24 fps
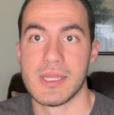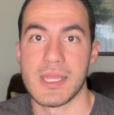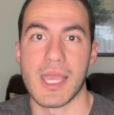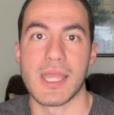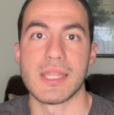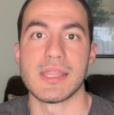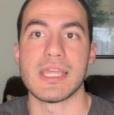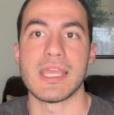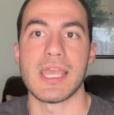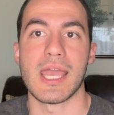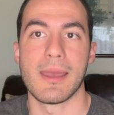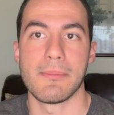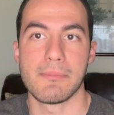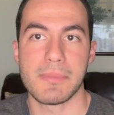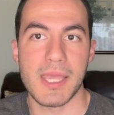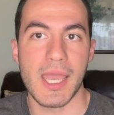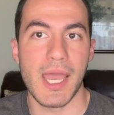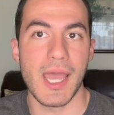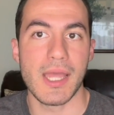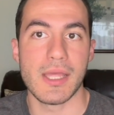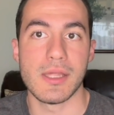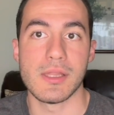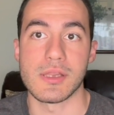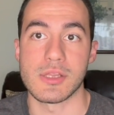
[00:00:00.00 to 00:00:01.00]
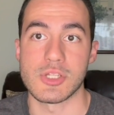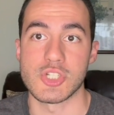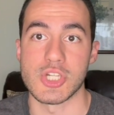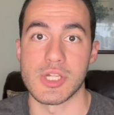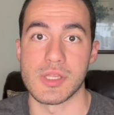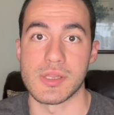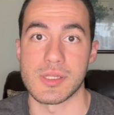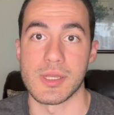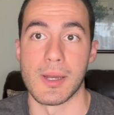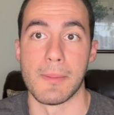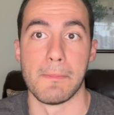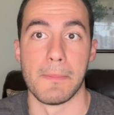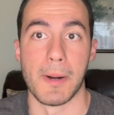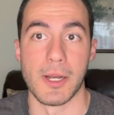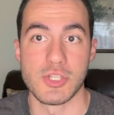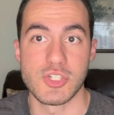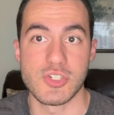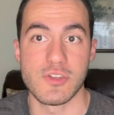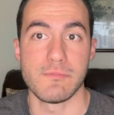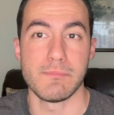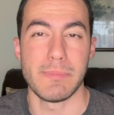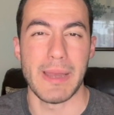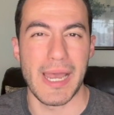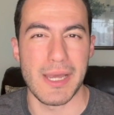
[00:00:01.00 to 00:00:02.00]
And the MCAT is just a bunch
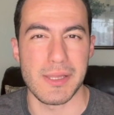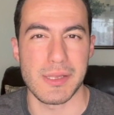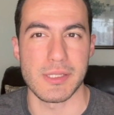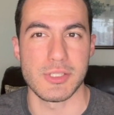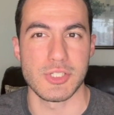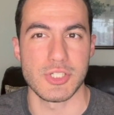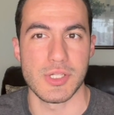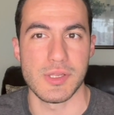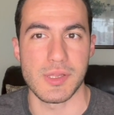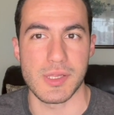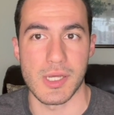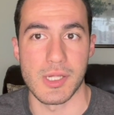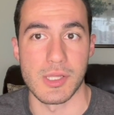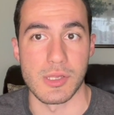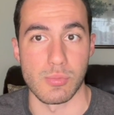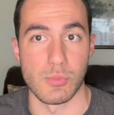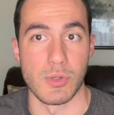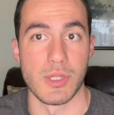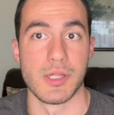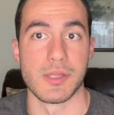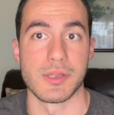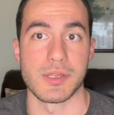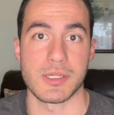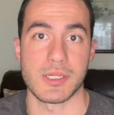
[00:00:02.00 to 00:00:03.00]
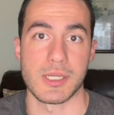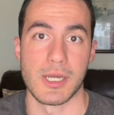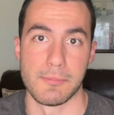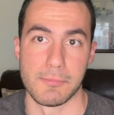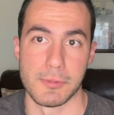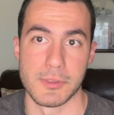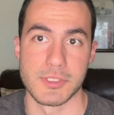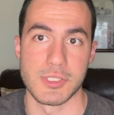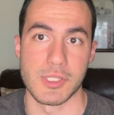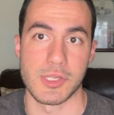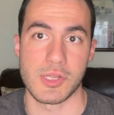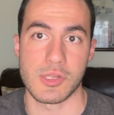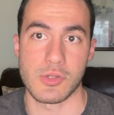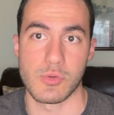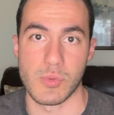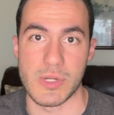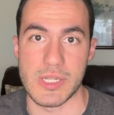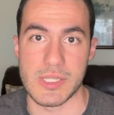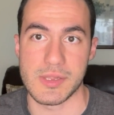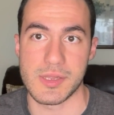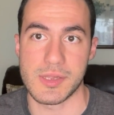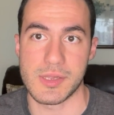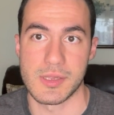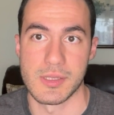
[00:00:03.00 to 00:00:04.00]
of passages as well as a couple
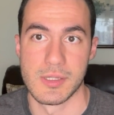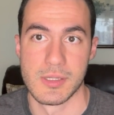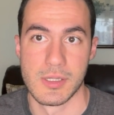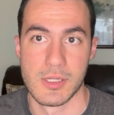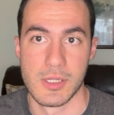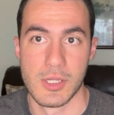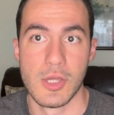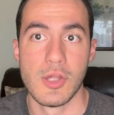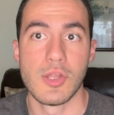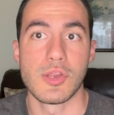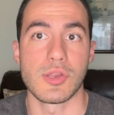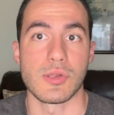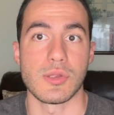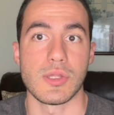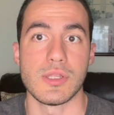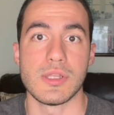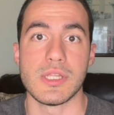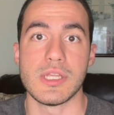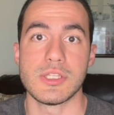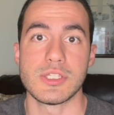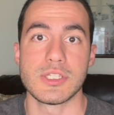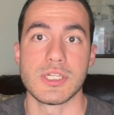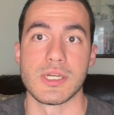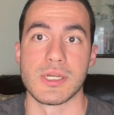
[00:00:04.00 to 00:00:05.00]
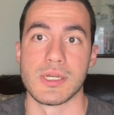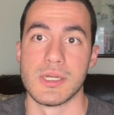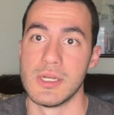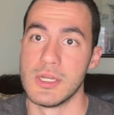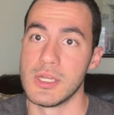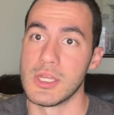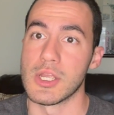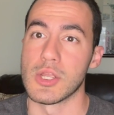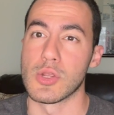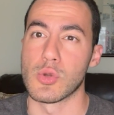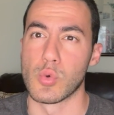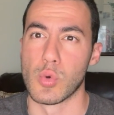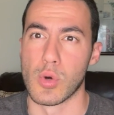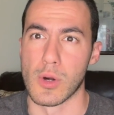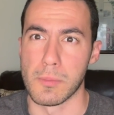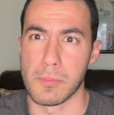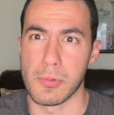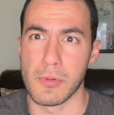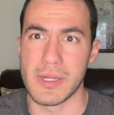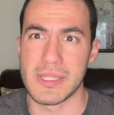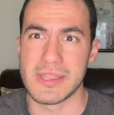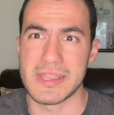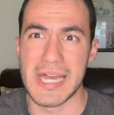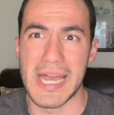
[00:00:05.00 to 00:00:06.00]
discretes. So you need to
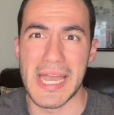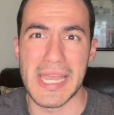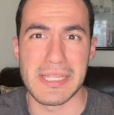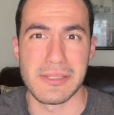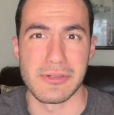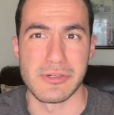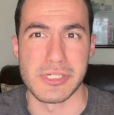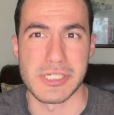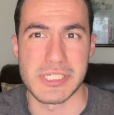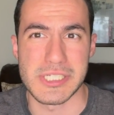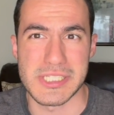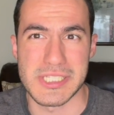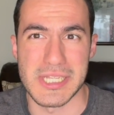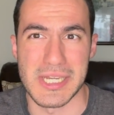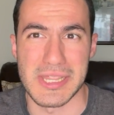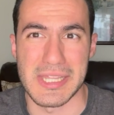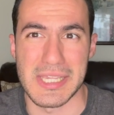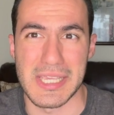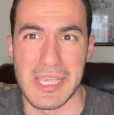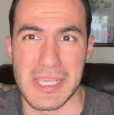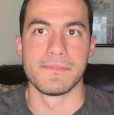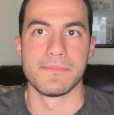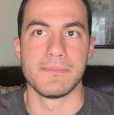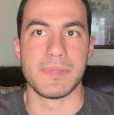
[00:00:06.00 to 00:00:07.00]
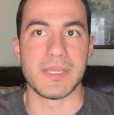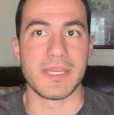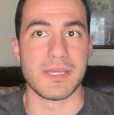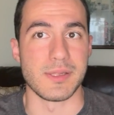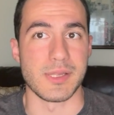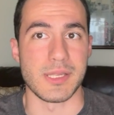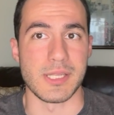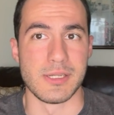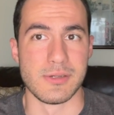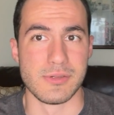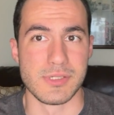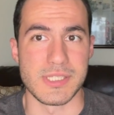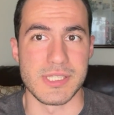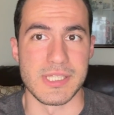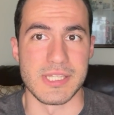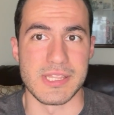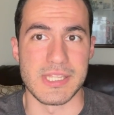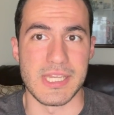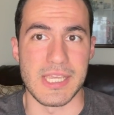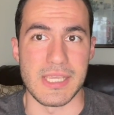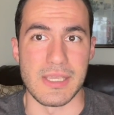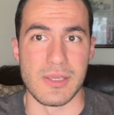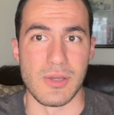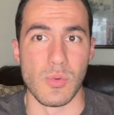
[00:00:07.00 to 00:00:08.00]
incorporate that in your studying. Because here's the
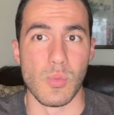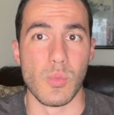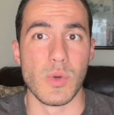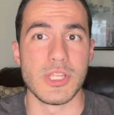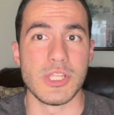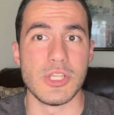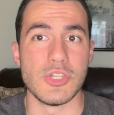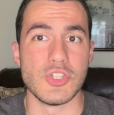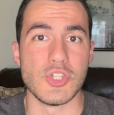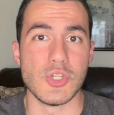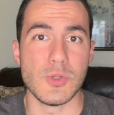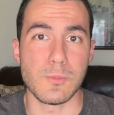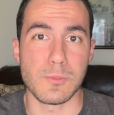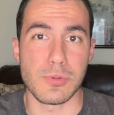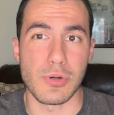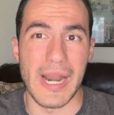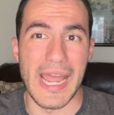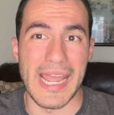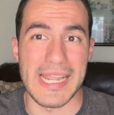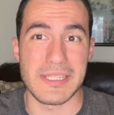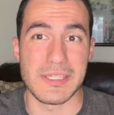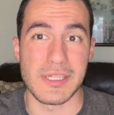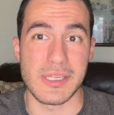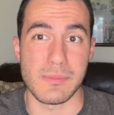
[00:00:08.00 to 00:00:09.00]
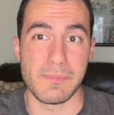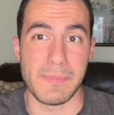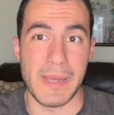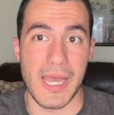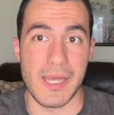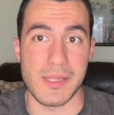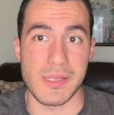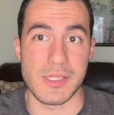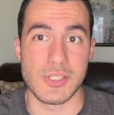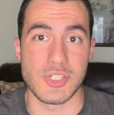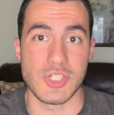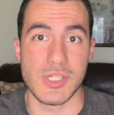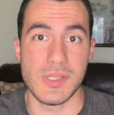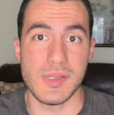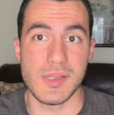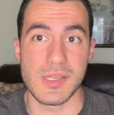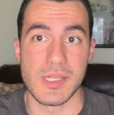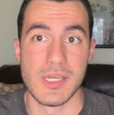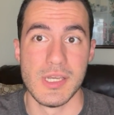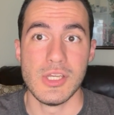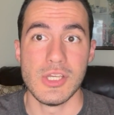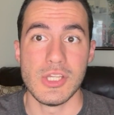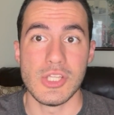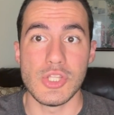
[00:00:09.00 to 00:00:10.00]
thing, when you do practice
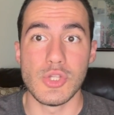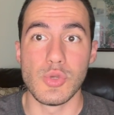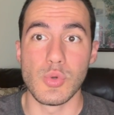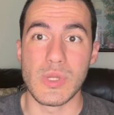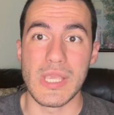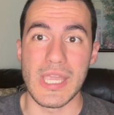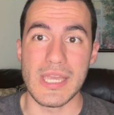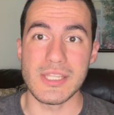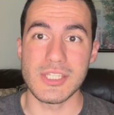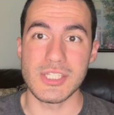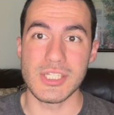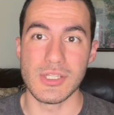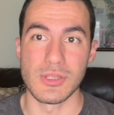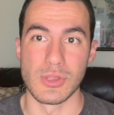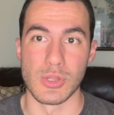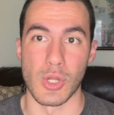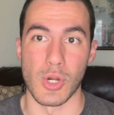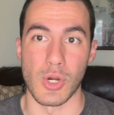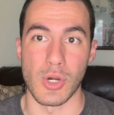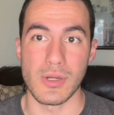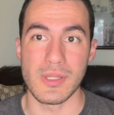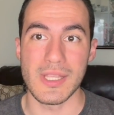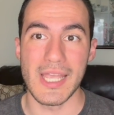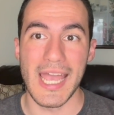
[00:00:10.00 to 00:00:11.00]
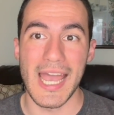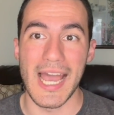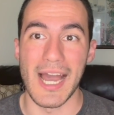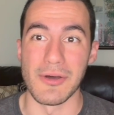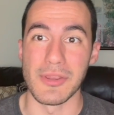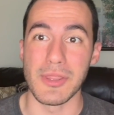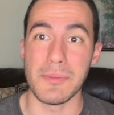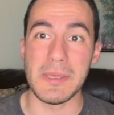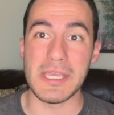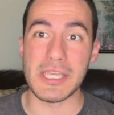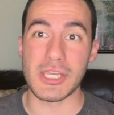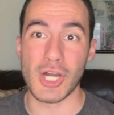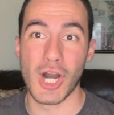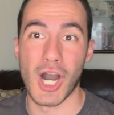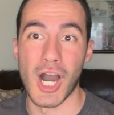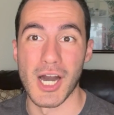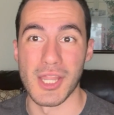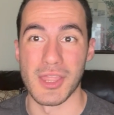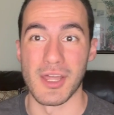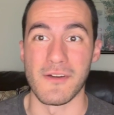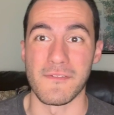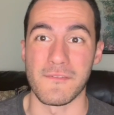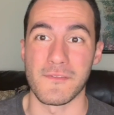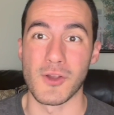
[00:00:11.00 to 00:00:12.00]
passages, you get to learn how to be
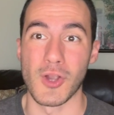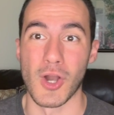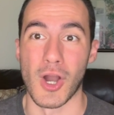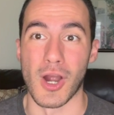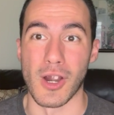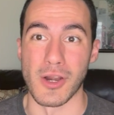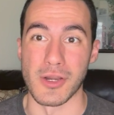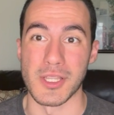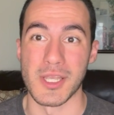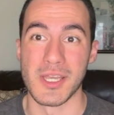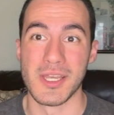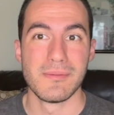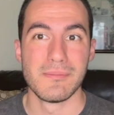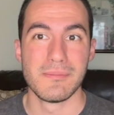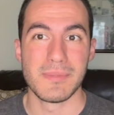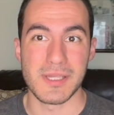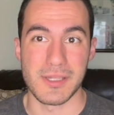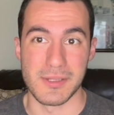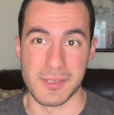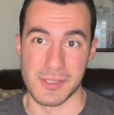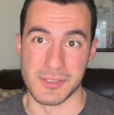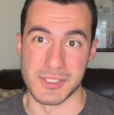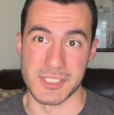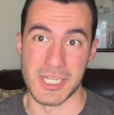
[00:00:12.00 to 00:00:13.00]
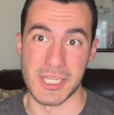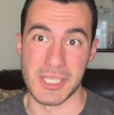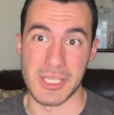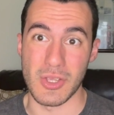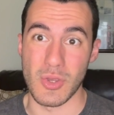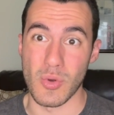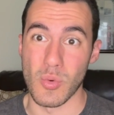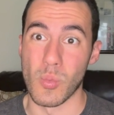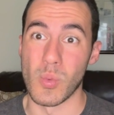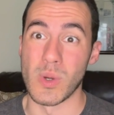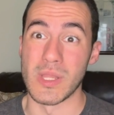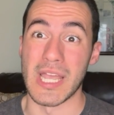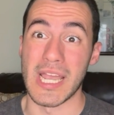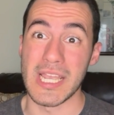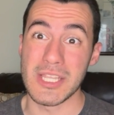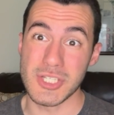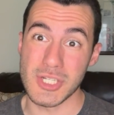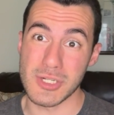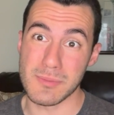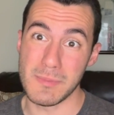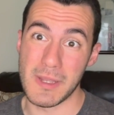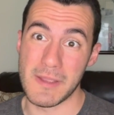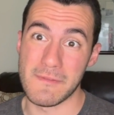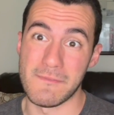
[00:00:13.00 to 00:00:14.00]
caught off guard. Because I'll tell you, when I
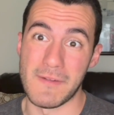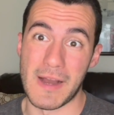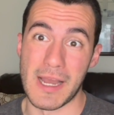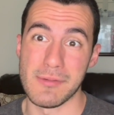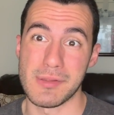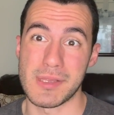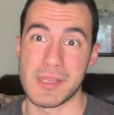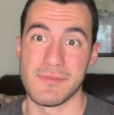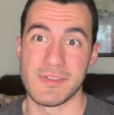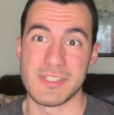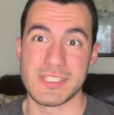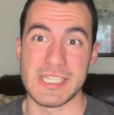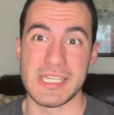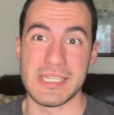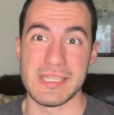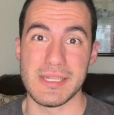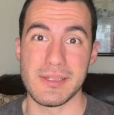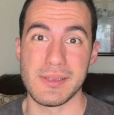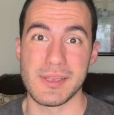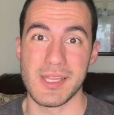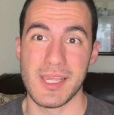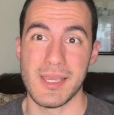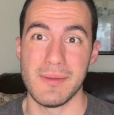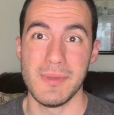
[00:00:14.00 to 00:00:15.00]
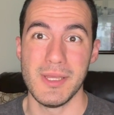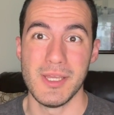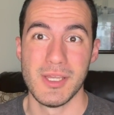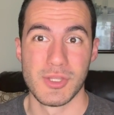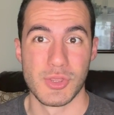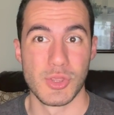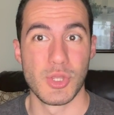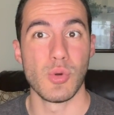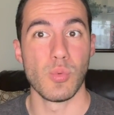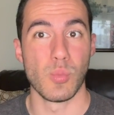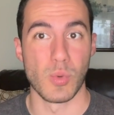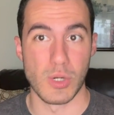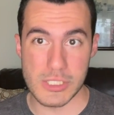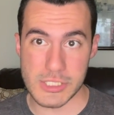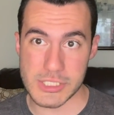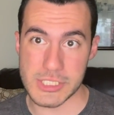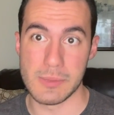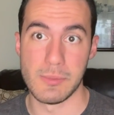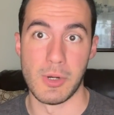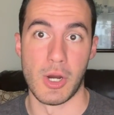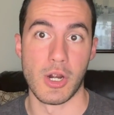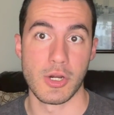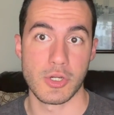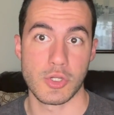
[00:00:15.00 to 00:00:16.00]
took my 517 exam, there were
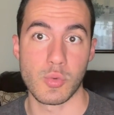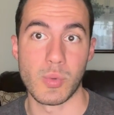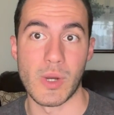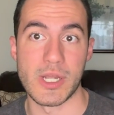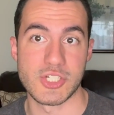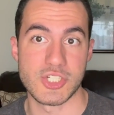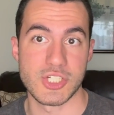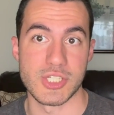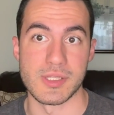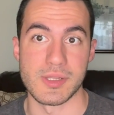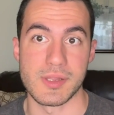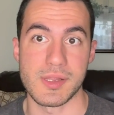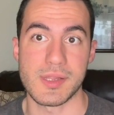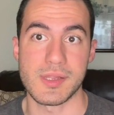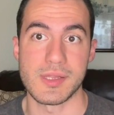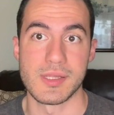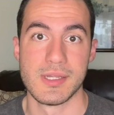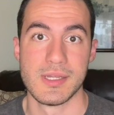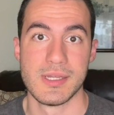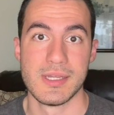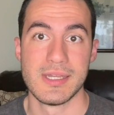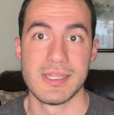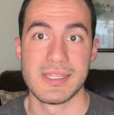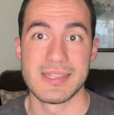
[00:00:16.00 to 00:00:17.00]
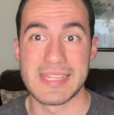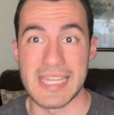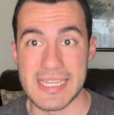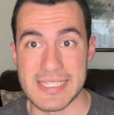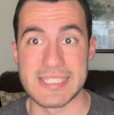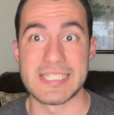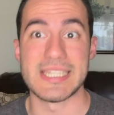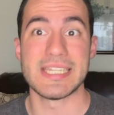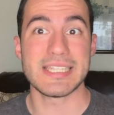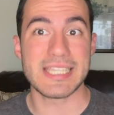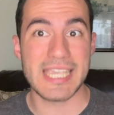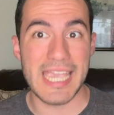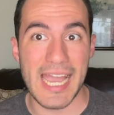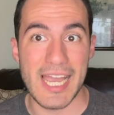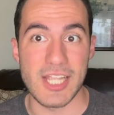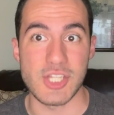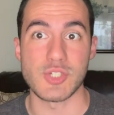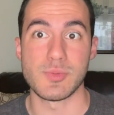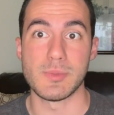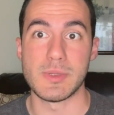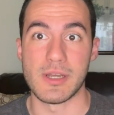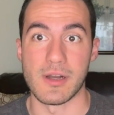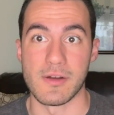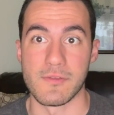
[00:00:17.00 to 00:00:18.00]
some hard questions that did
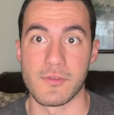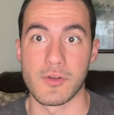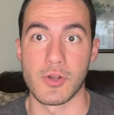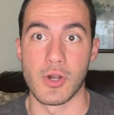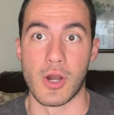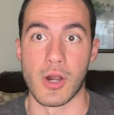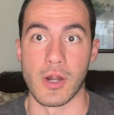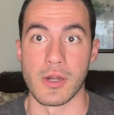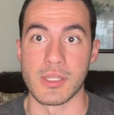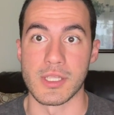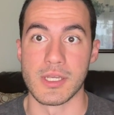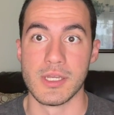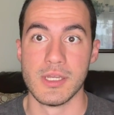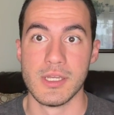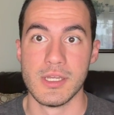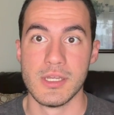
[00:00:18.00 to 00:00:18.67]
catch me off guard.